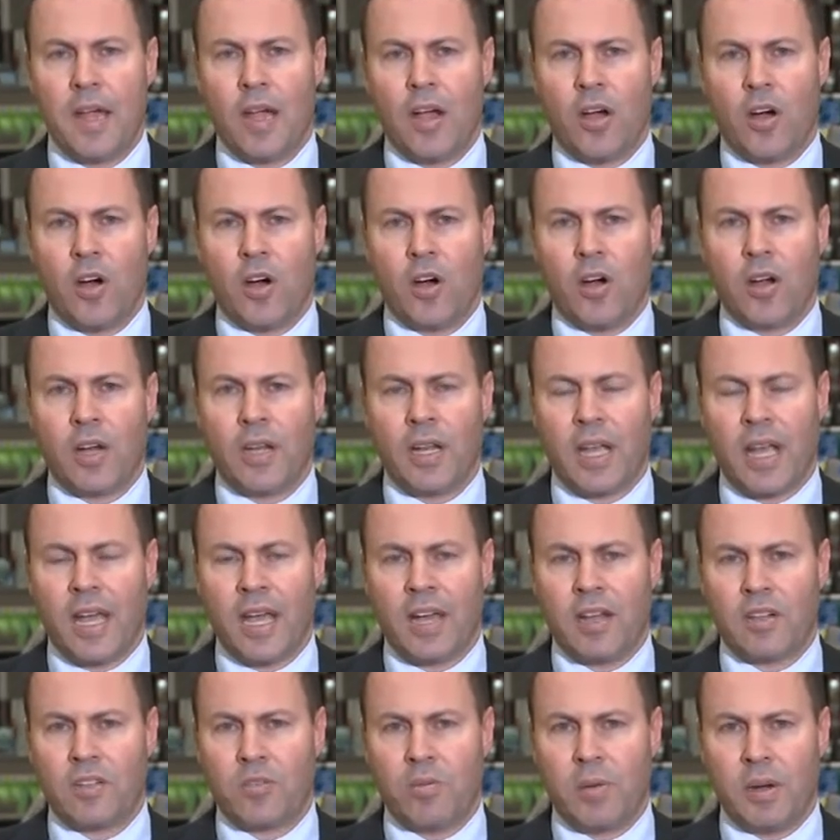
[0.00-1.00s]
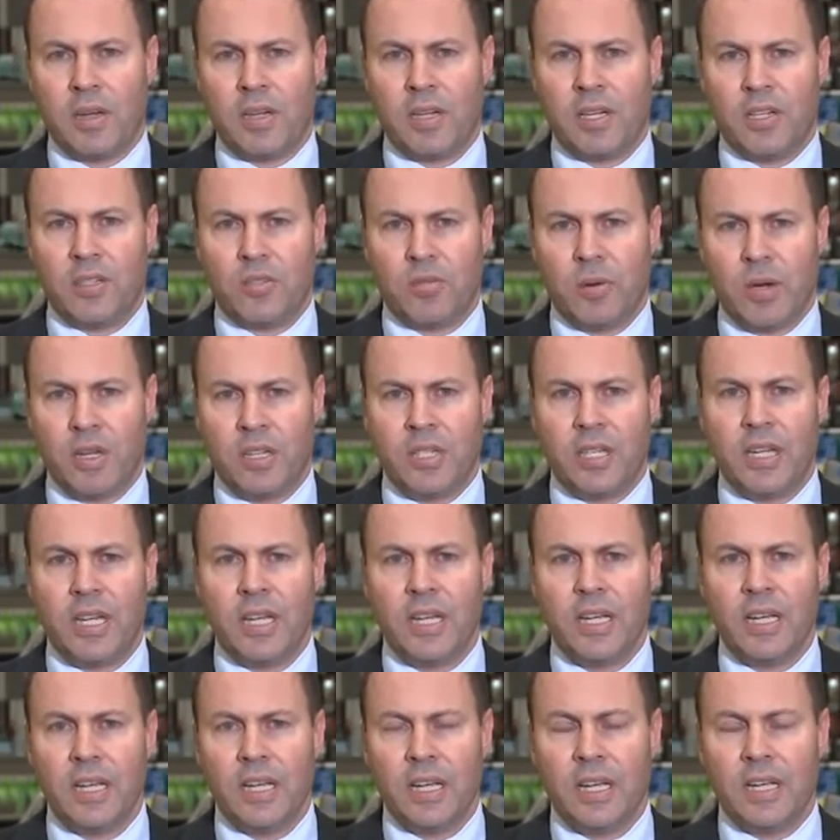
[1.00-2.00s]
on our
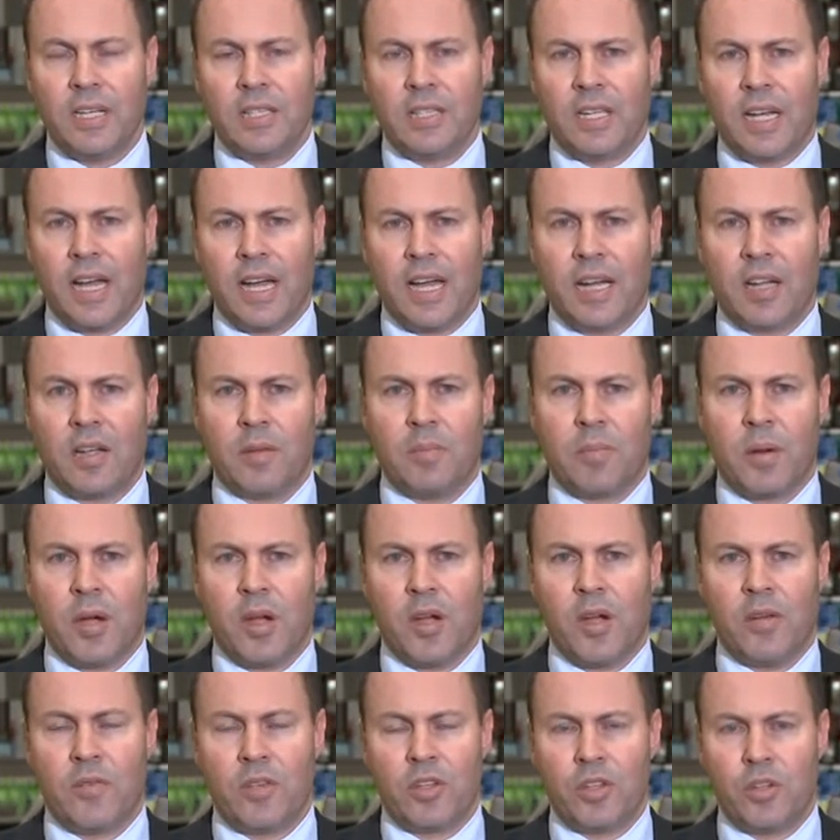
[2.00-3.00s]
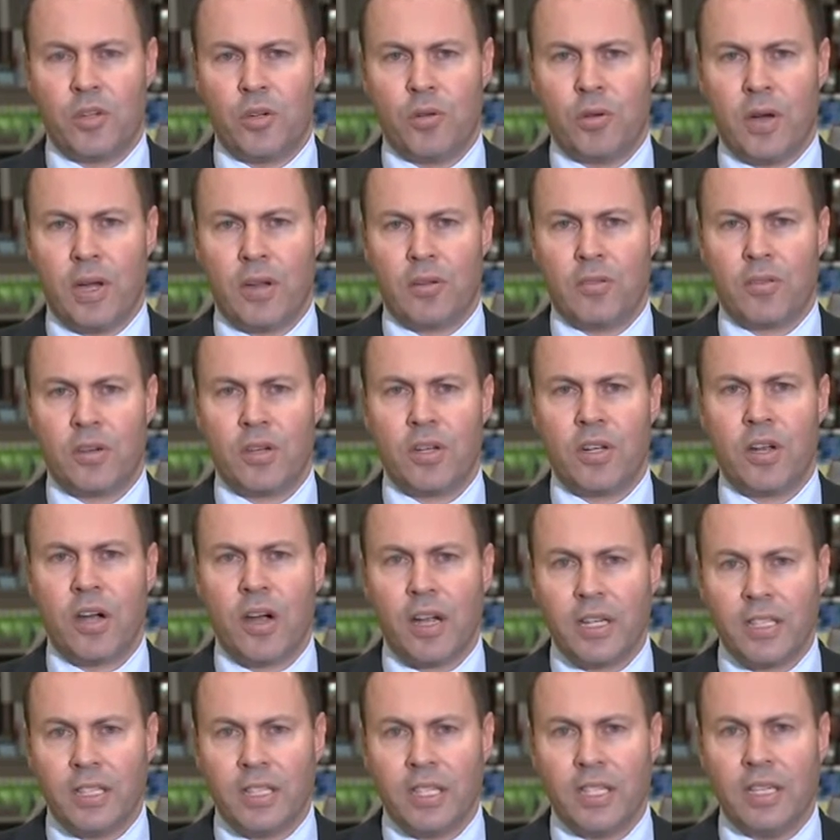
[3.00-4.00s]
2020 target by over
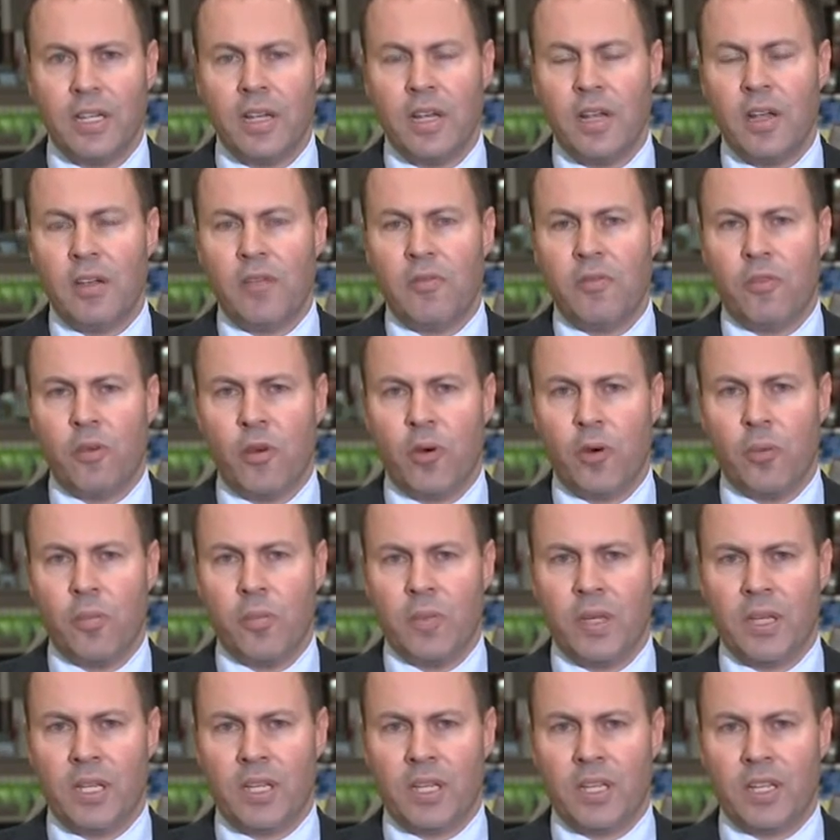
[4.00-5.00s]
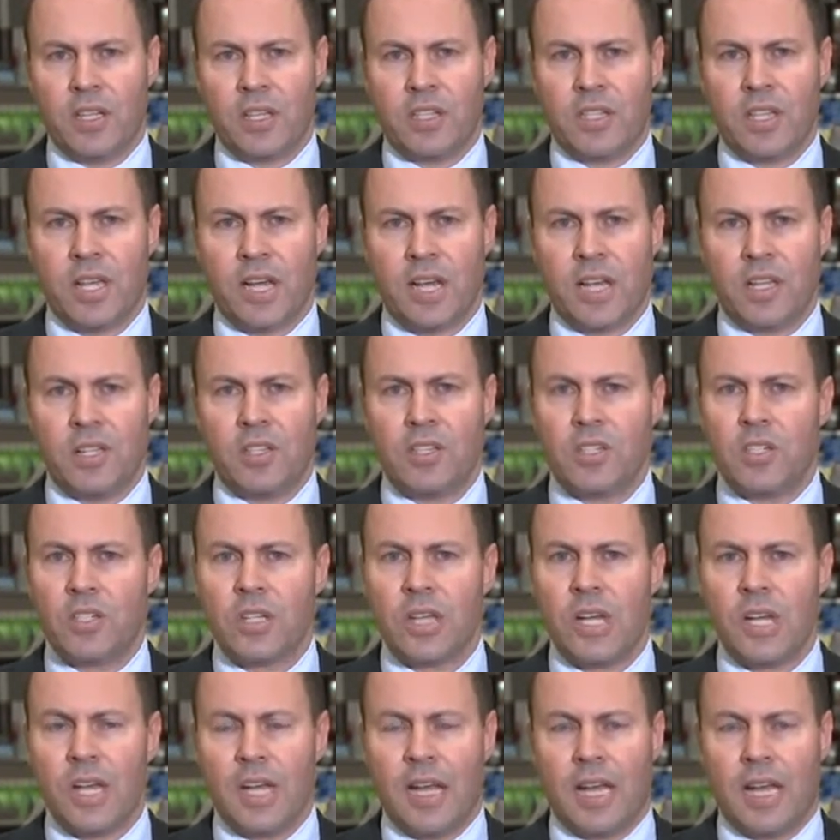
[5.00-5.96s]
294 million tonnes.